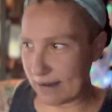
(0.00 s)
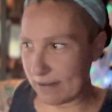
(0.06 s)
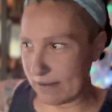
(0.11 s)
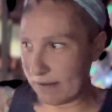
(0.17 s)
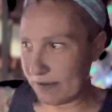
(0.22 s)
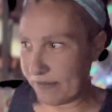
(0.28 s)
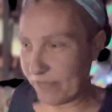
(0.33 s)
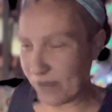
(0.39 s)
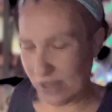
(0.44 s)

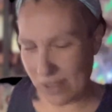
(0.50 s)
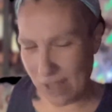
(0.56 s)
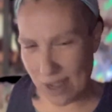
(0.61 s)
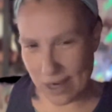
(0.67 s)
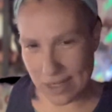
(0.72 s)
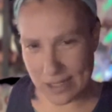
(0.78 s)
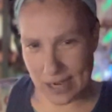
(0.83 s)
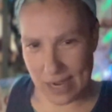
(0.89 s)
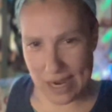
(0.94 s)
for a
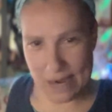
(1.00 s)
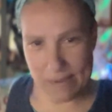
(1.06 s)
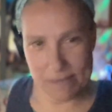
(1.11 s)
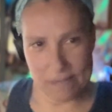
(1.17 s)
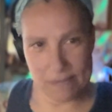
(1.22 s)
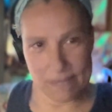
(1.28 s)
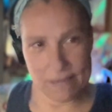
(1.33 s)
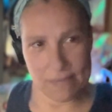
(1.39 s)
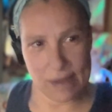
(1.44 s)
long
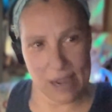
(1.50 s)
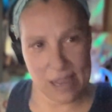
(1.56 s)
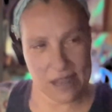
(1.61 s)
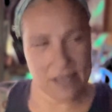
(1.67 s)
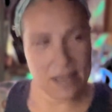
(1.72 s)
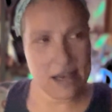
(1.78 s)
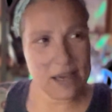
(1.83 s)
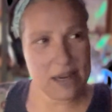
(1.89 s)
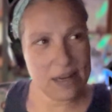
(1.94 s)
time, I
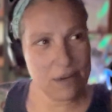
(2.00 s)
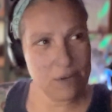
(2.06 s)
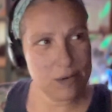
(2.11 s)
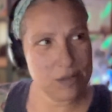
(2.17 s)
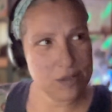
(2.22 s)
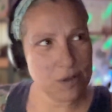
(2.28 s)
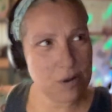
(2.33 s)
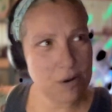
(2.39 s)
thought it was